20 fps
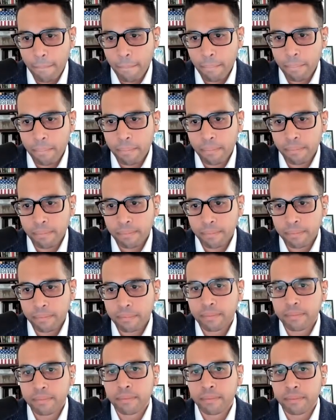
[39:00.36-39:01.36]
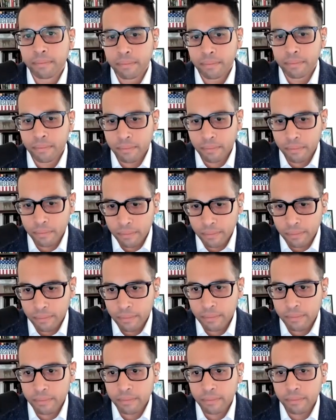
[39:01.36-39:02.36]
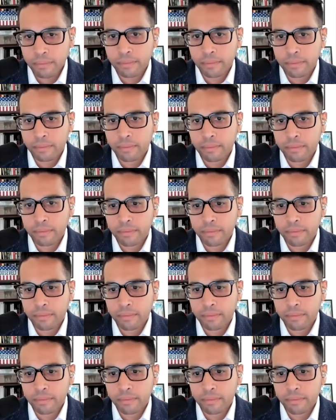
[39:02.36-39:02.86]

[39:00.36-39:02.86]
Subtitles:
(not speaking)